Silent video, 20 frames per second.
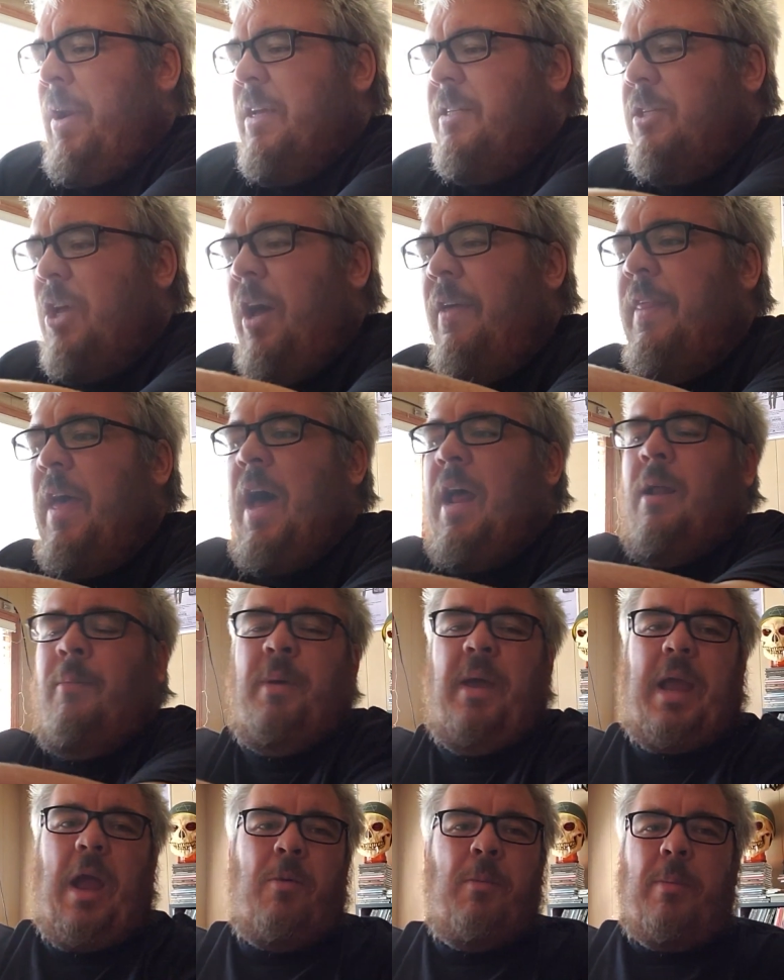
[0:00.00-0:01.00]
I saw that, I'm
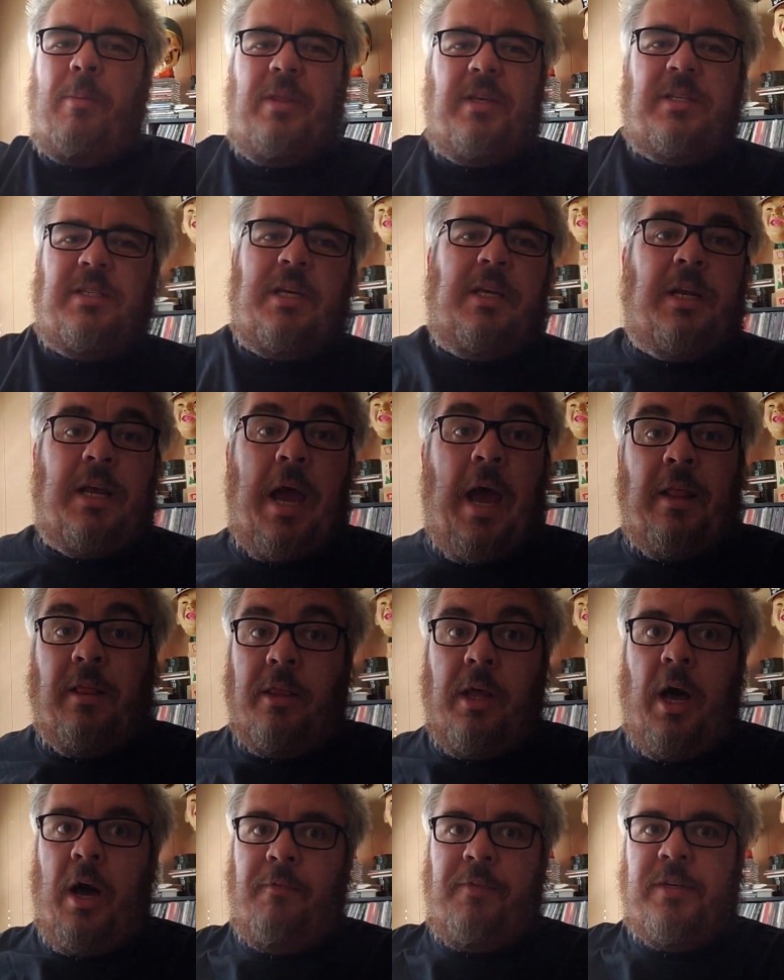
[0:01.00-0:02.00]
like, I remember the CD. I
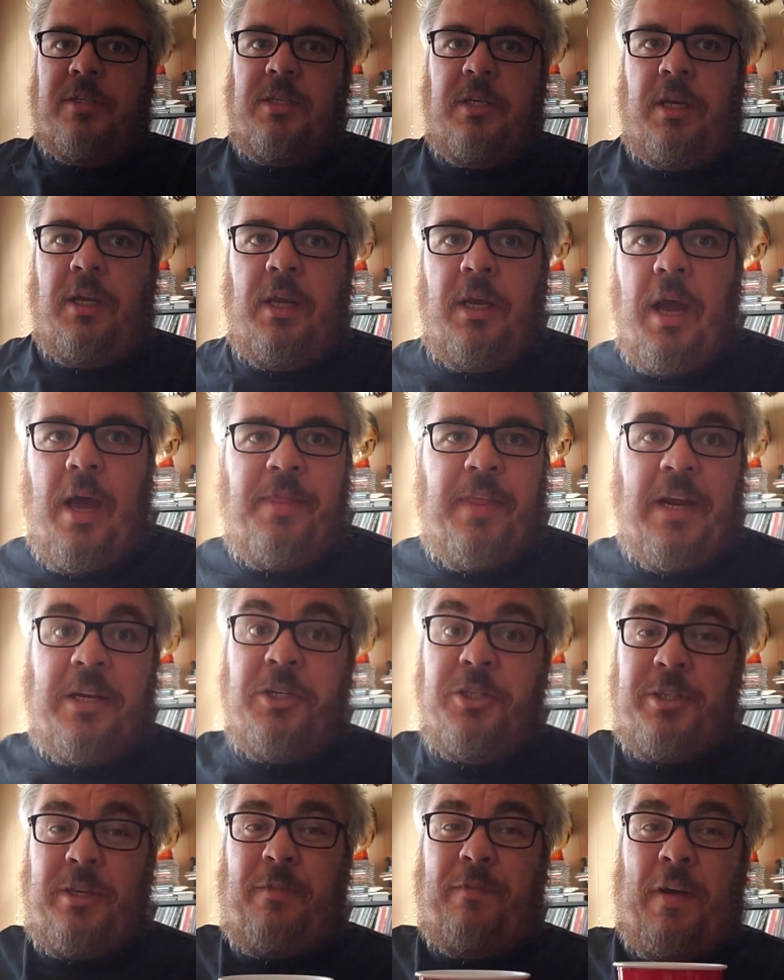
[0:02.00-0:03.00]
love the CD. I
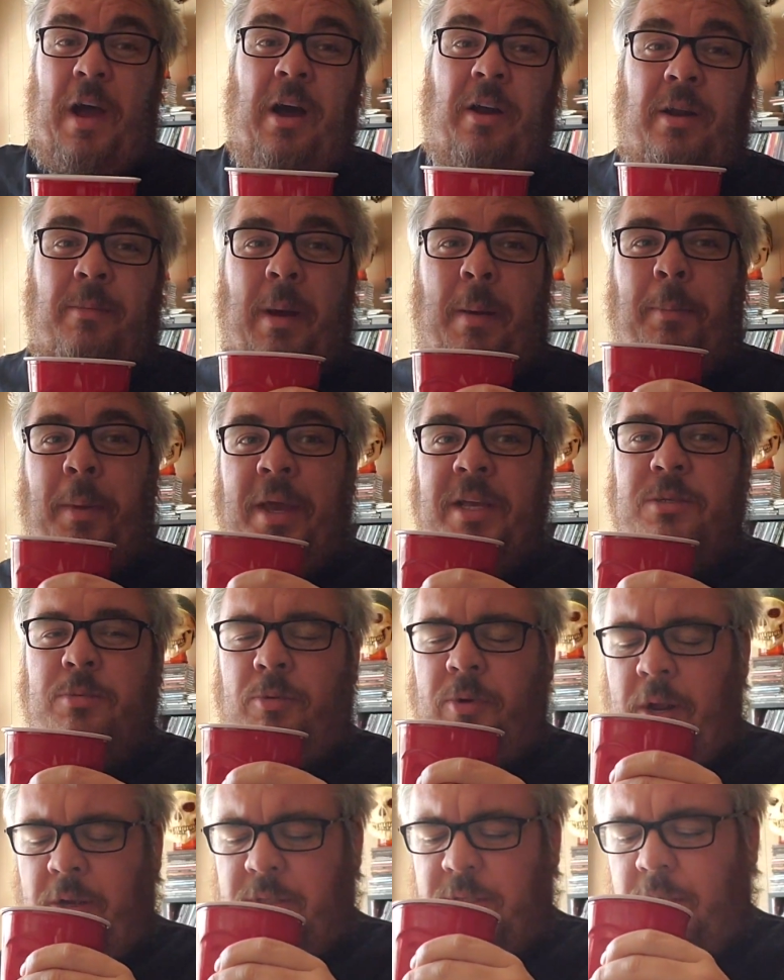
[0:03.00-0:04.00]
actually just found it in my basement when I was